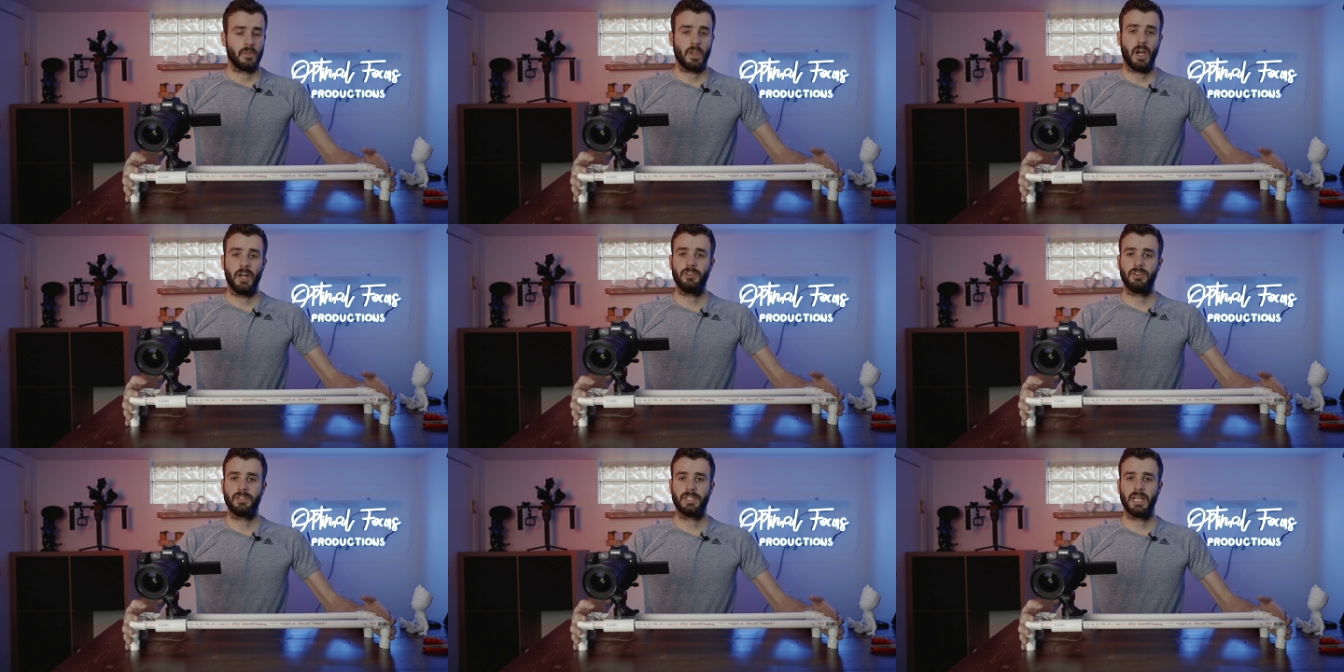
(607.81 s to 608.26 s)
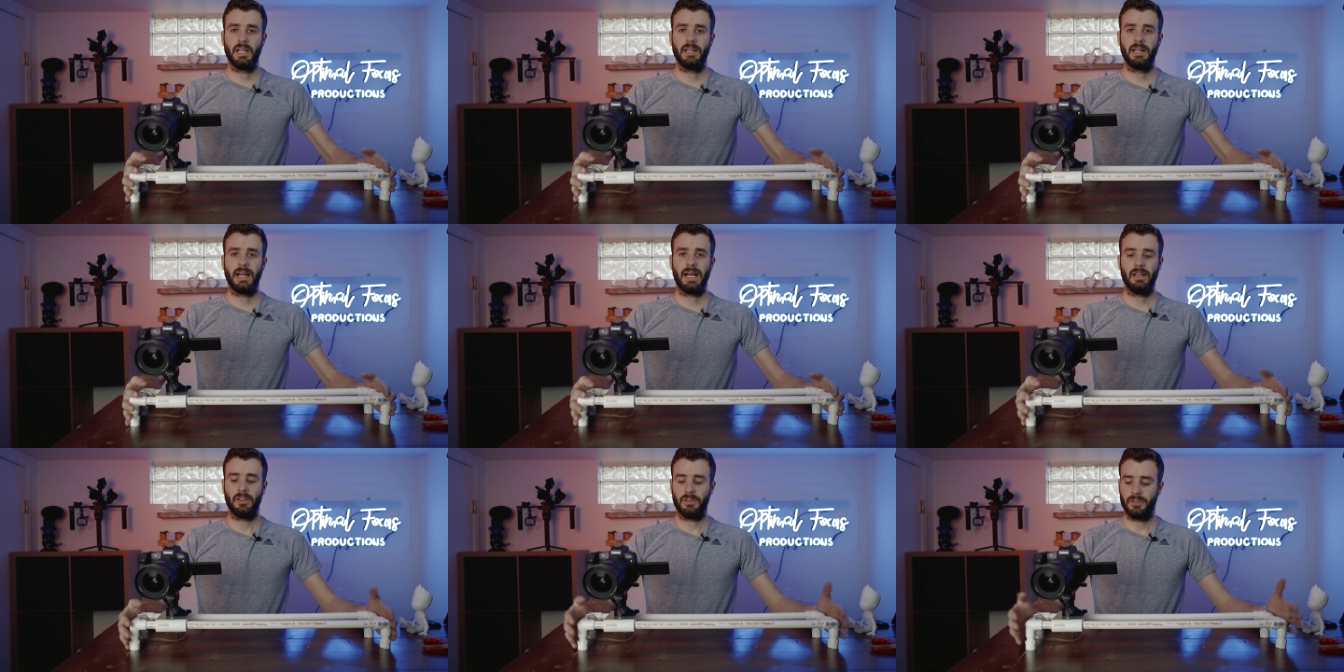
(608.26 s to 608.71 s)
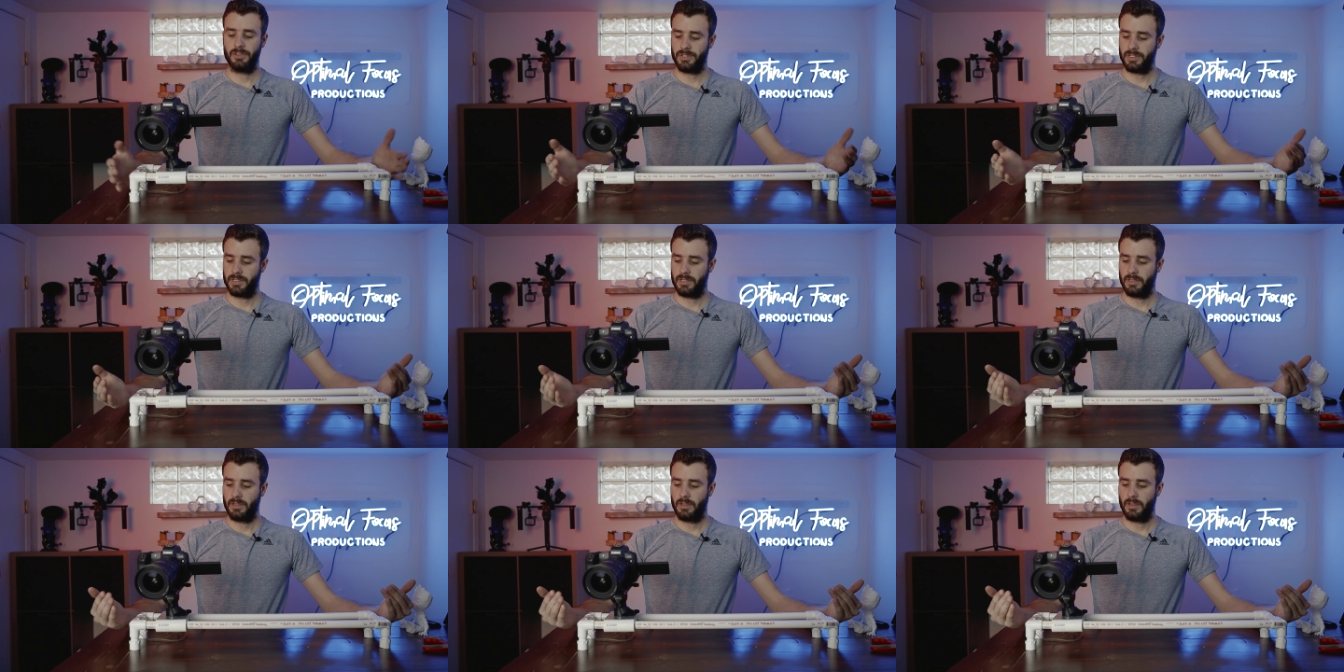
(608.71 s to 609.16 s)
Under
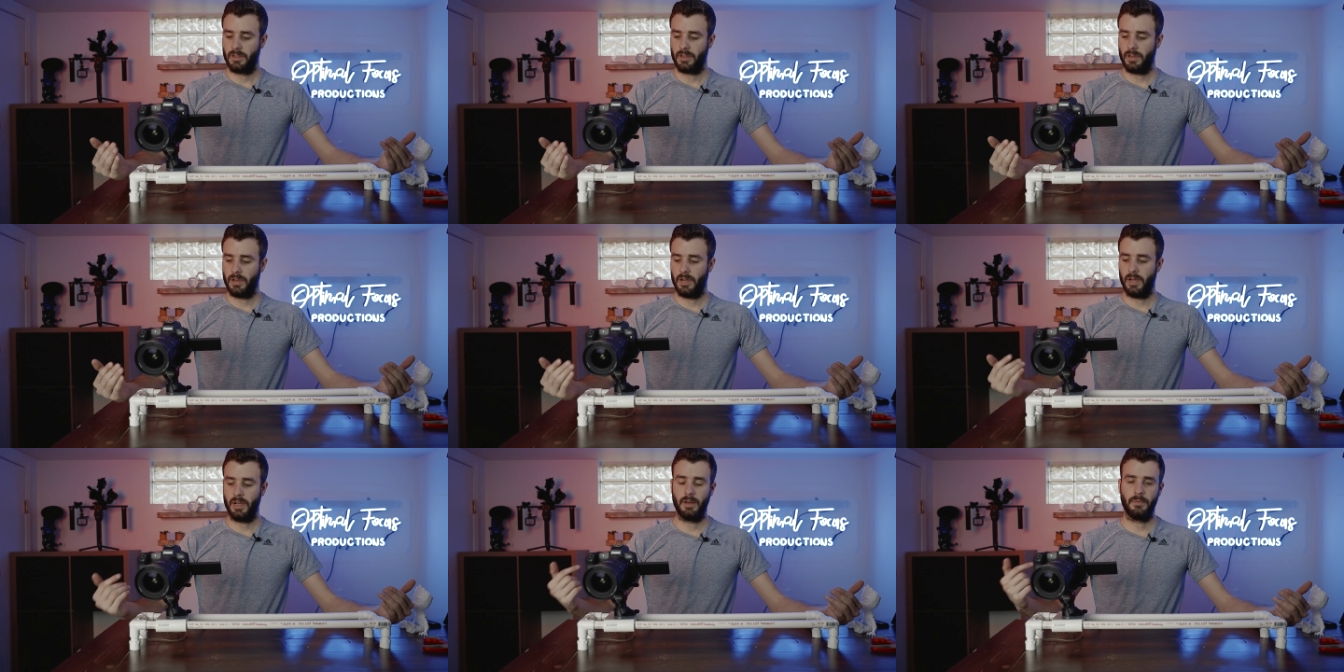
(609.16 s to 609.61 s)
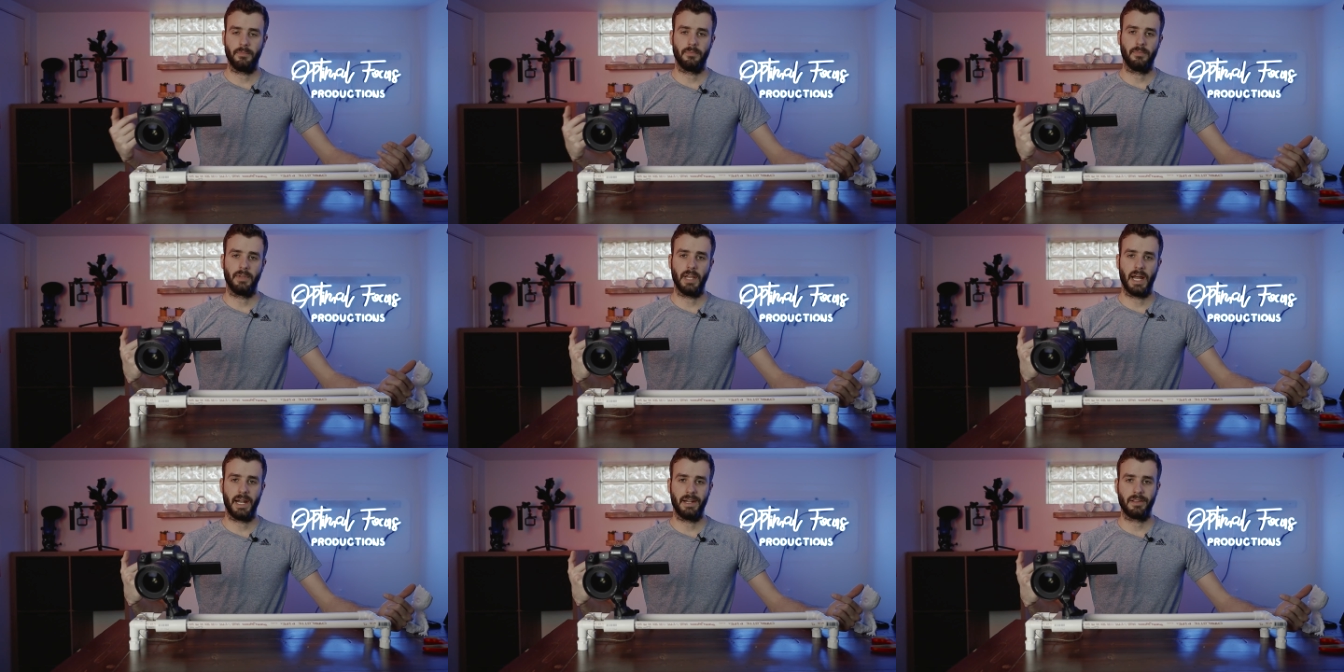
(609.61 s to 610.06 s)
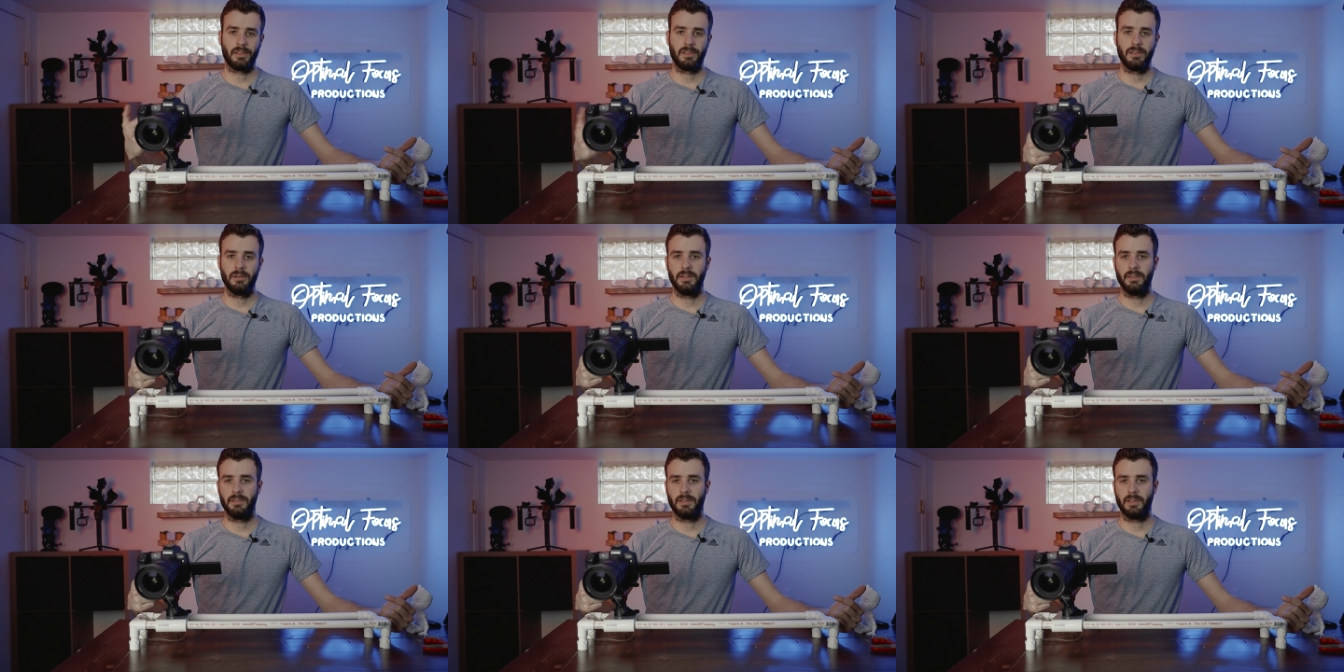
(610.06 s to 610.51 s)
$10, um, not
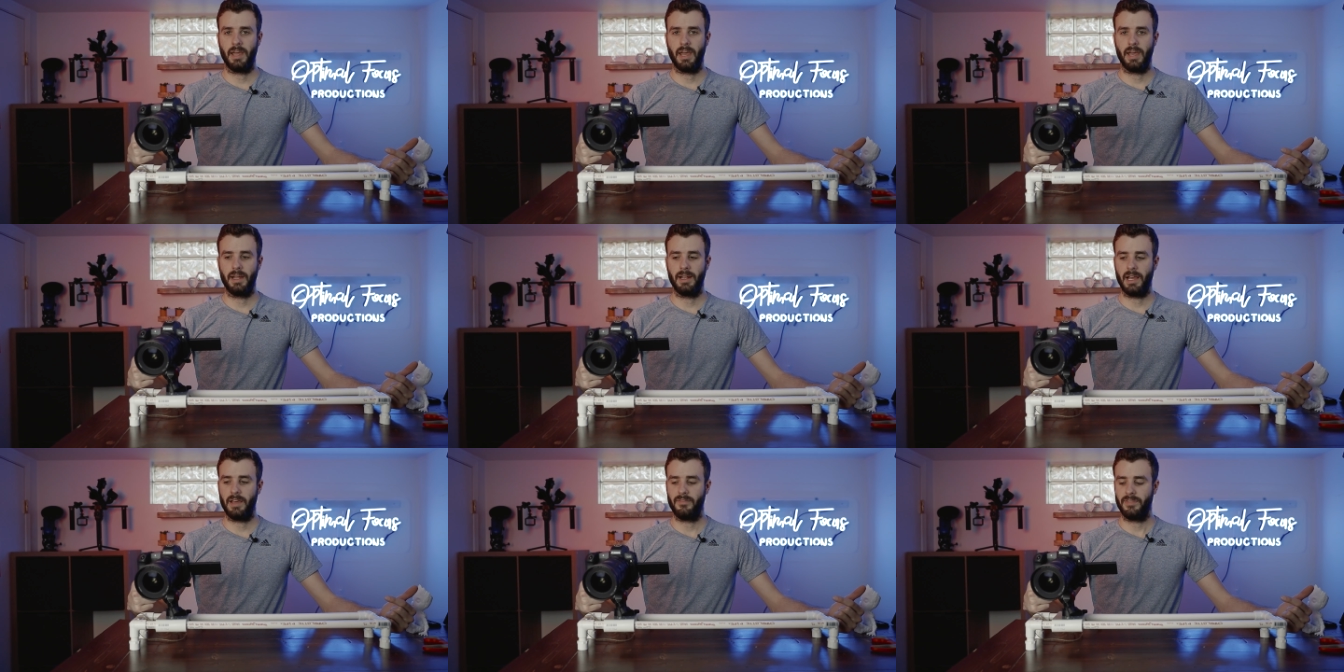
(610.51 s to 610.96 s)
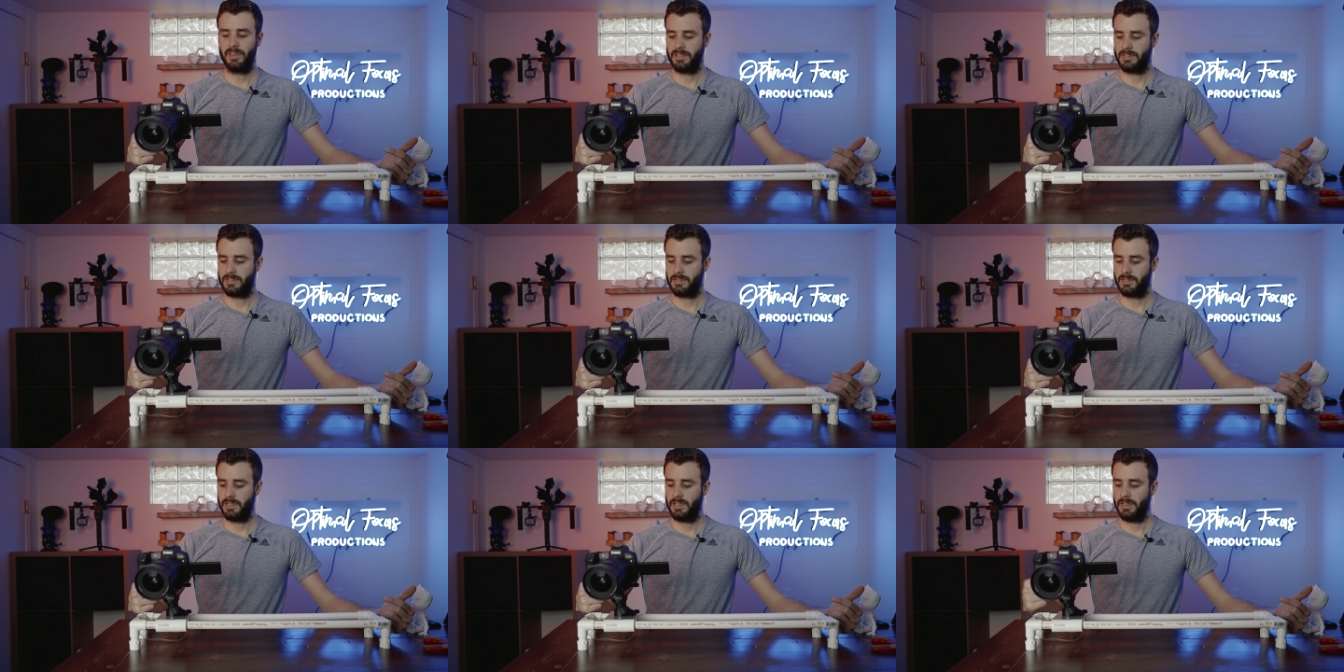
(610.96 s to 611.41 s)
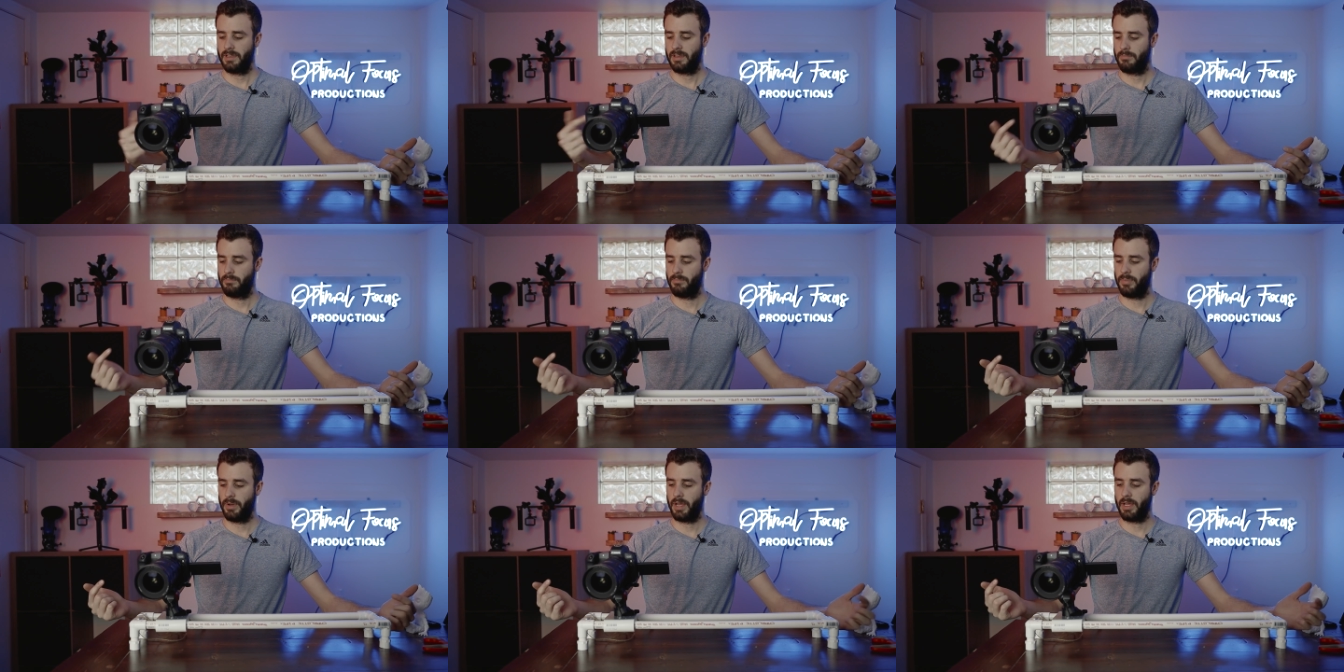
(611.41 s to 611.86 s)
including the head obviously,
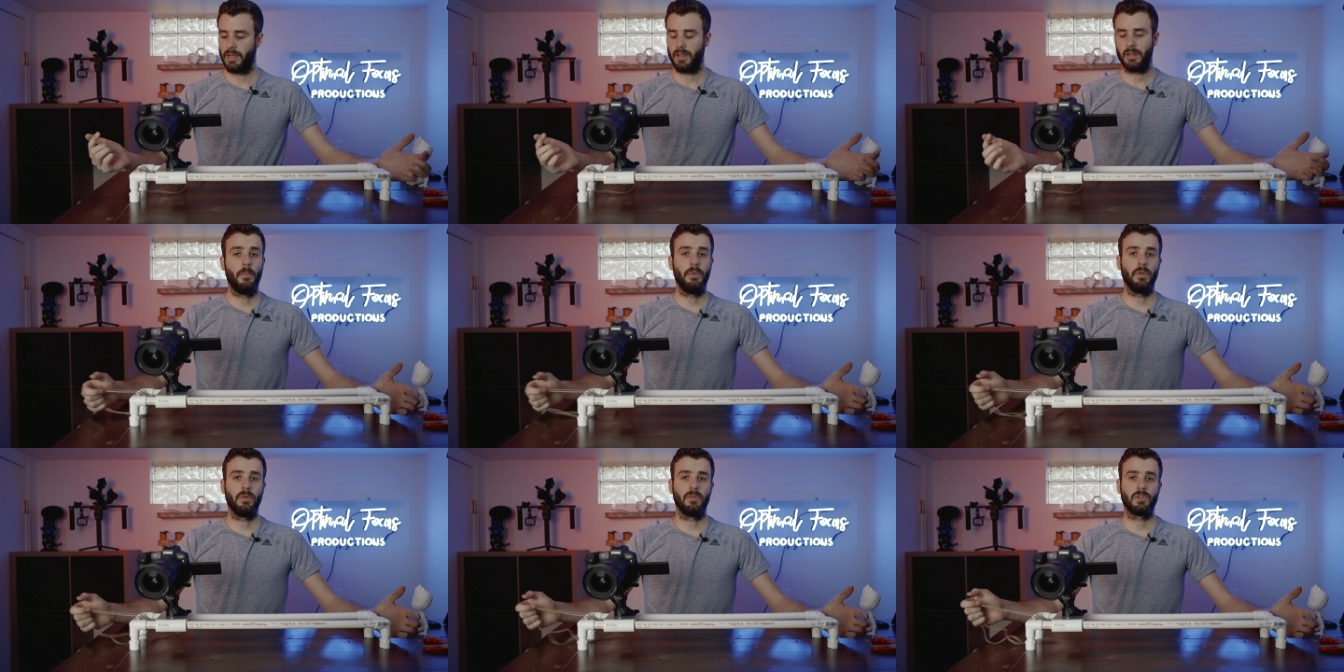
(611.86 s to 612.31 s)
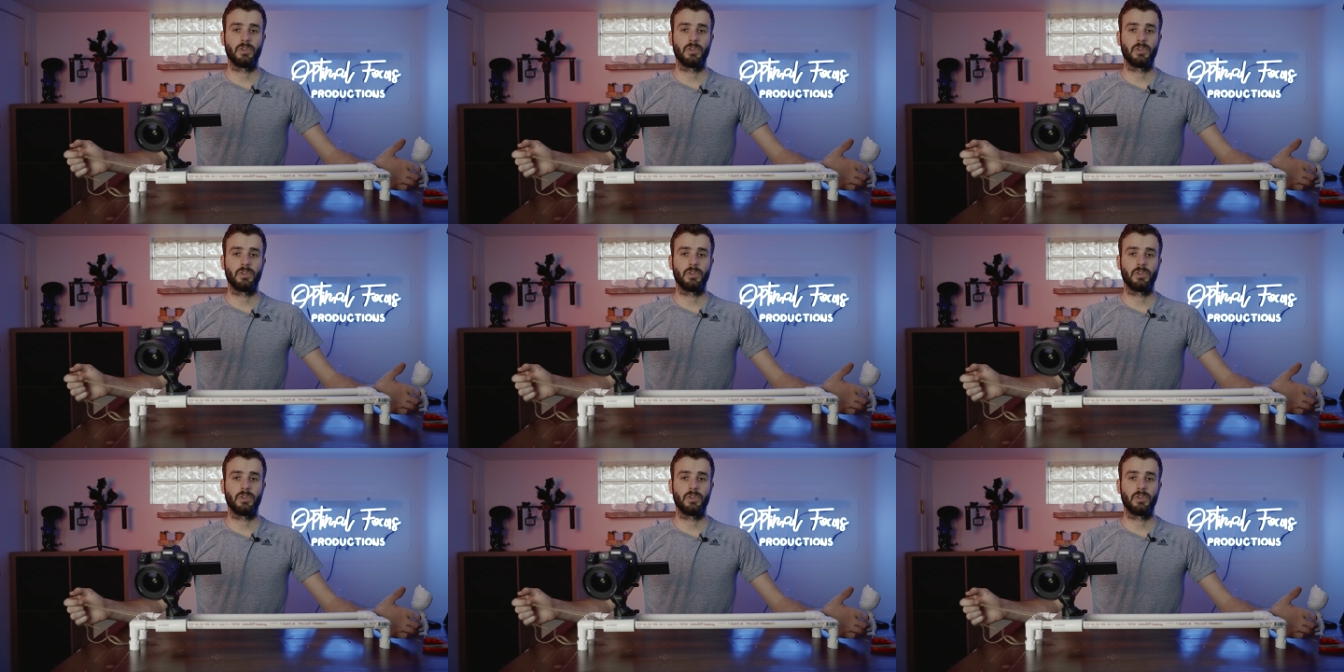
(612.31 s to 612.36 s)
but hope you uh.